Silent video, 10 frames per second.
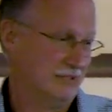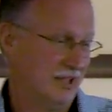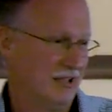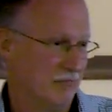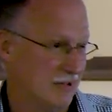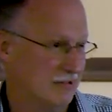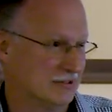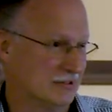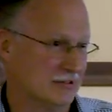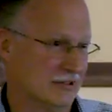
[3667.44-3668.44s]
dig
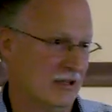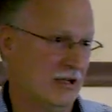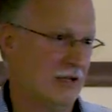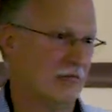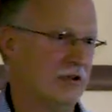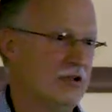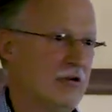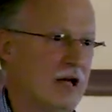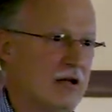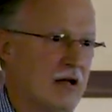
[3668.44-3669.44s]
amongst the. Would
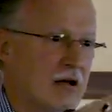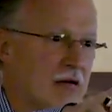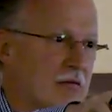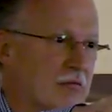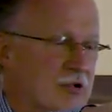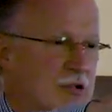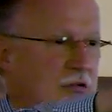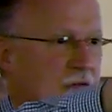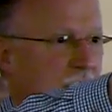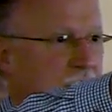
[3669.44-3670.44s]
you, uh, would you,